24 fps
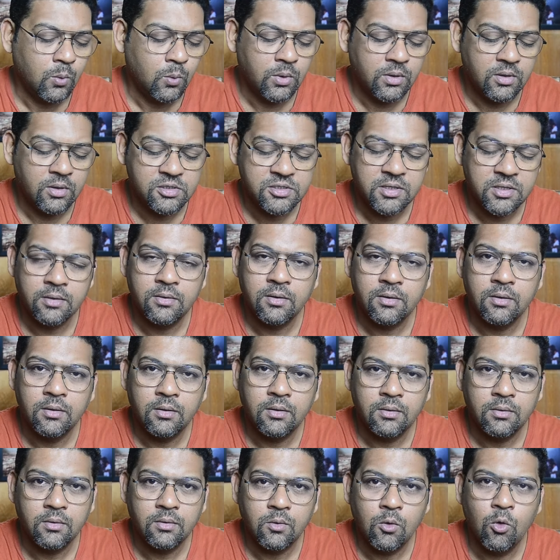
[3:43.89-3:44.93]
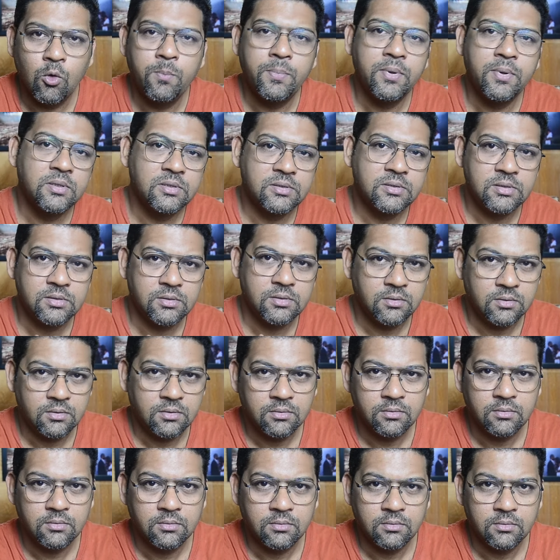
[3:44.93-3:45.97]
when the shutter opens,
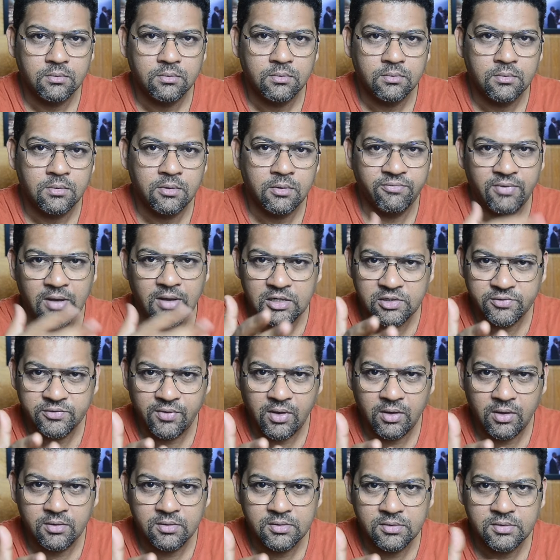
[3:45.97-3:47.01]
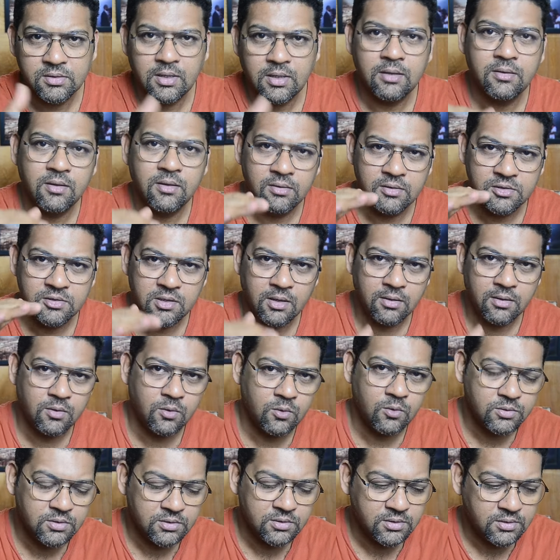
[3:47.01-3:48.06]
the flash fires and then the shutter
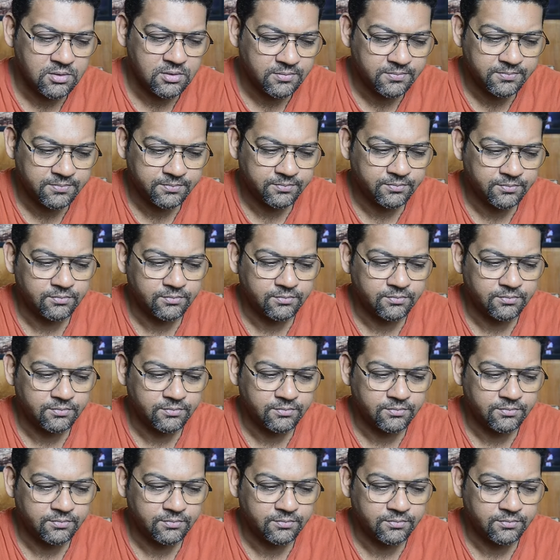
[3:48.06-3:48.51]
closes.